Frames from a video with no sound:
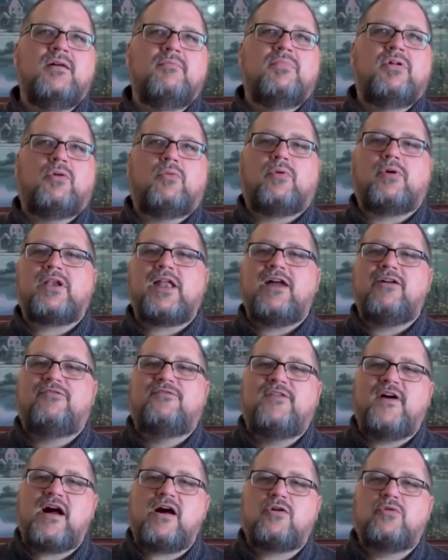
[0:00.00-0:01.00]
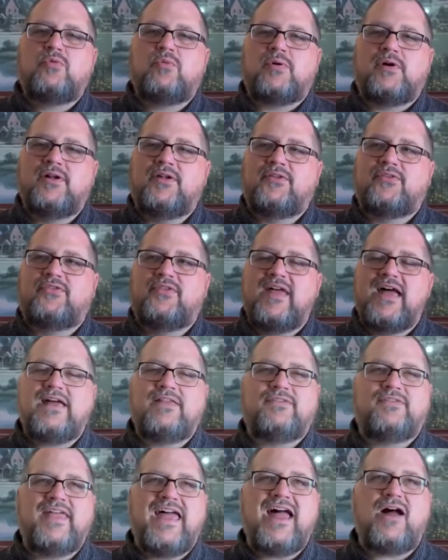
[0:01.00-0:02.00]
But what I found was
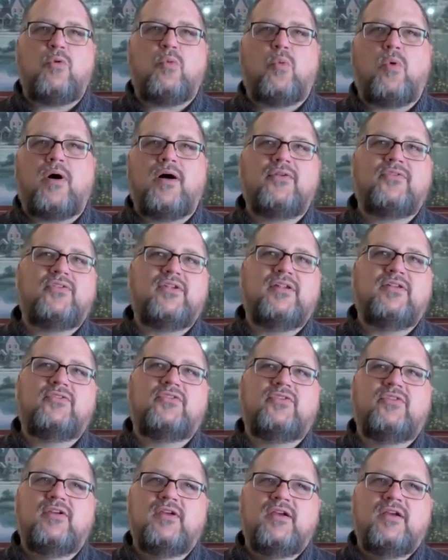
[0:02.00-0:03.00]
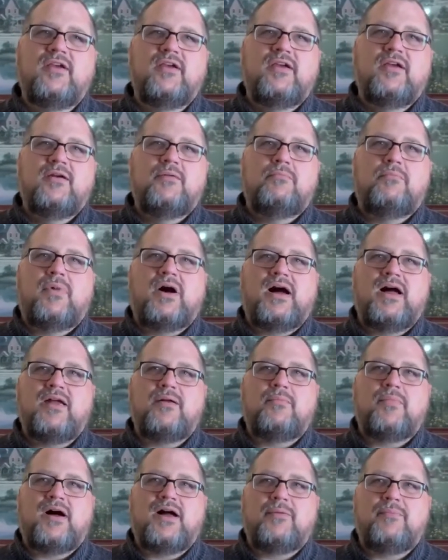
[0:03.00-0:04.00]
that that wasn't my,
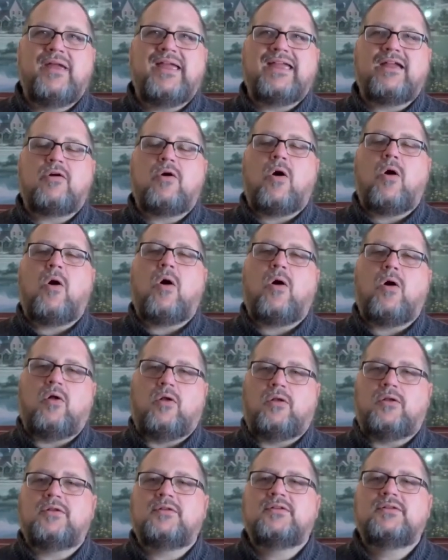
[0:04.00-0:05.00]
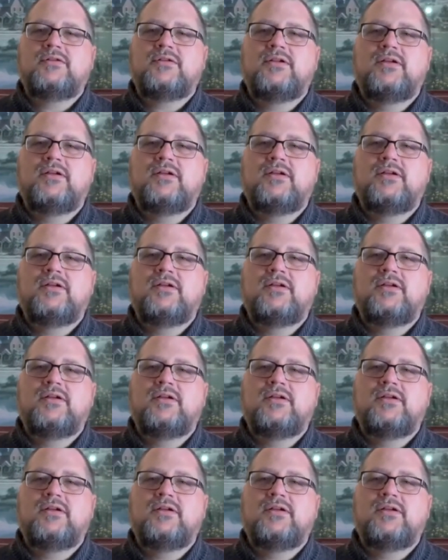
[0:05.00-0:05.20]
my main call.